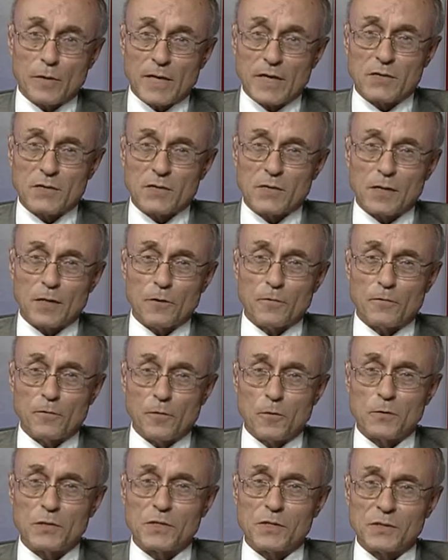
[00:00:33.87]
into the low
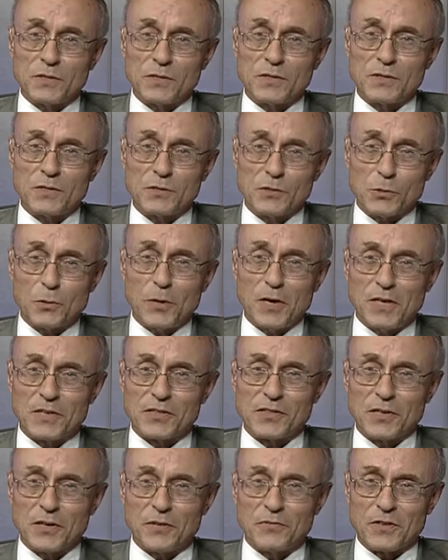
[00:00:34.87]
40s
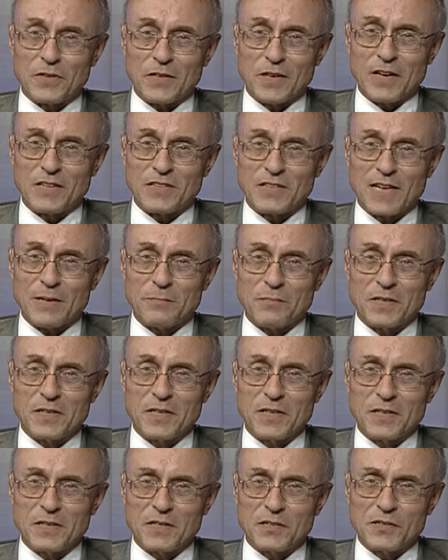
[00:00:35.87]
twice over the last couple of
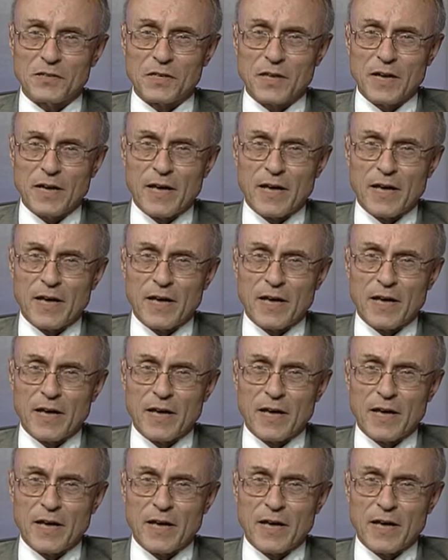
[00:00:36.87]
years